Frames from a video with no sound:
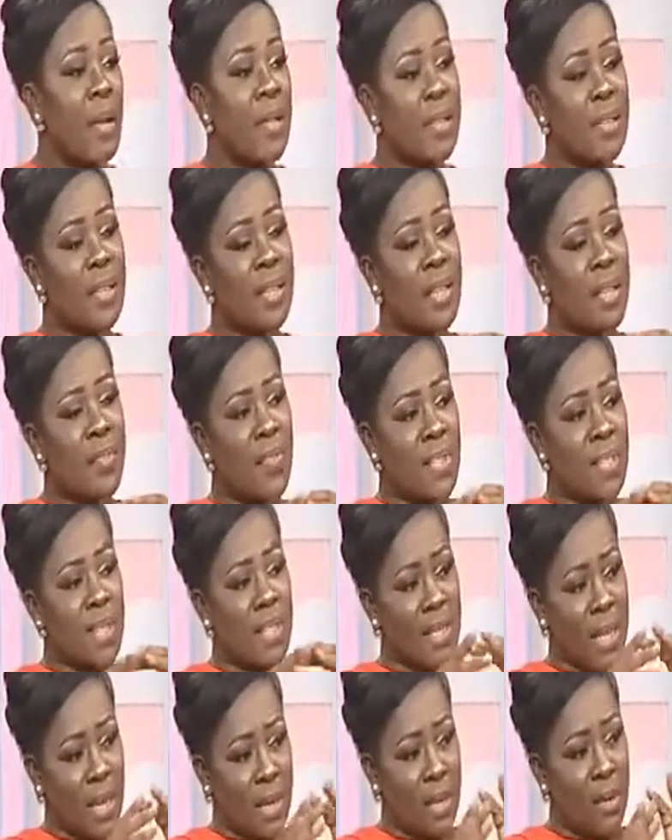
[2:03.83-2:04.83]
Give us
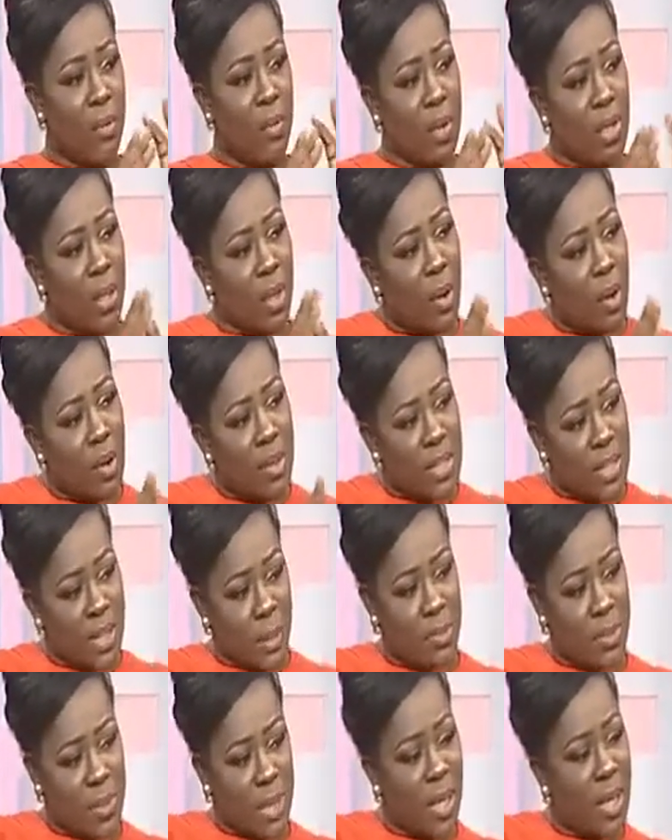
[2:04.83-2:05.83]
exactly what the
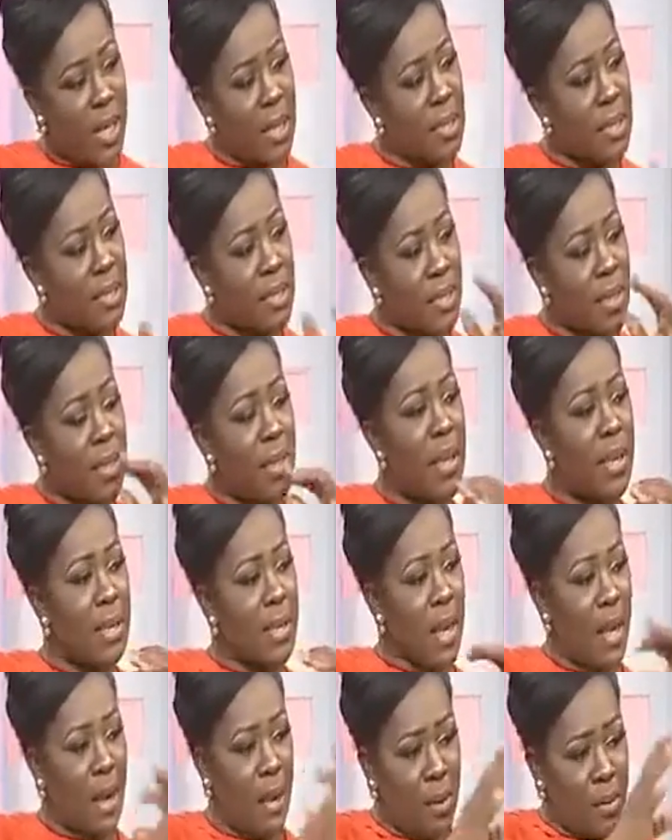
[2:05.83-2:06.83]
concept is and
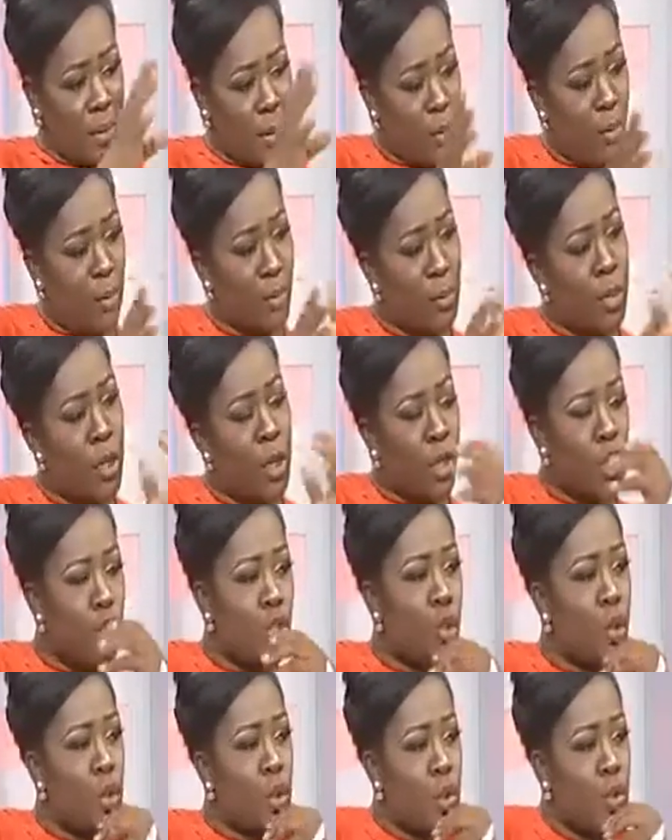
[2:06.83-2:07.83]
how the whole
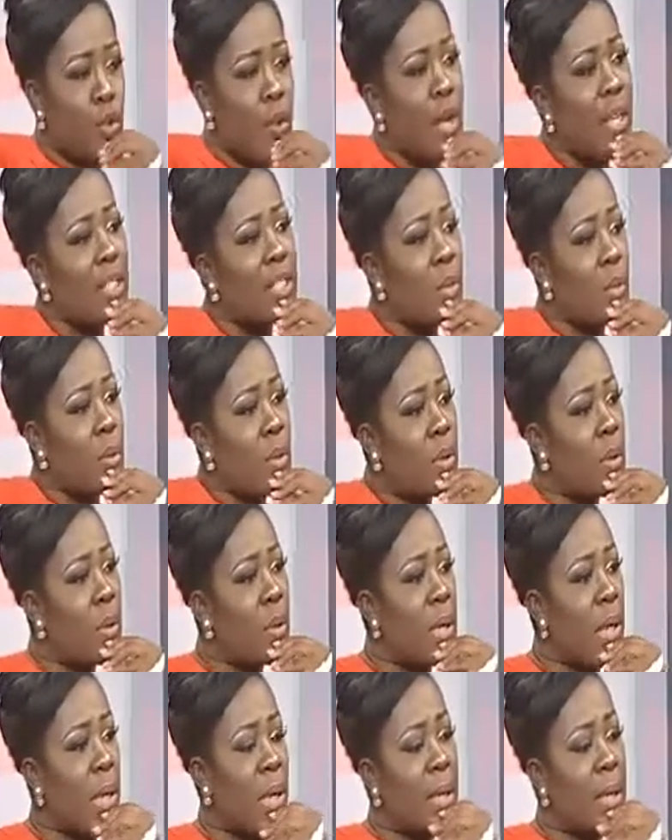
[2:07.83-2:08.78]
show structure will look like.